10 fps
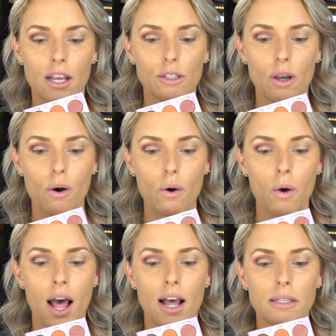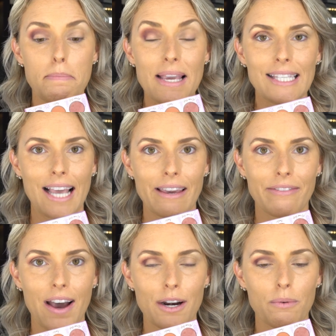So to be
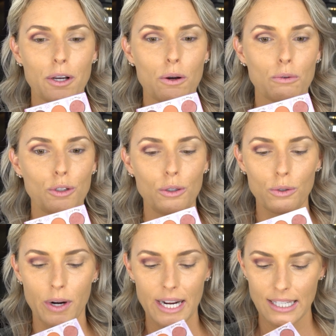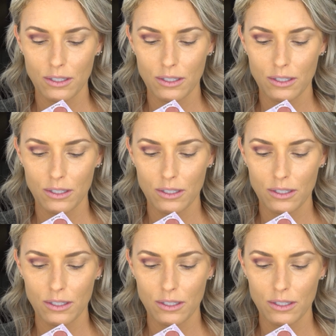safe, I don't want to go too crazy.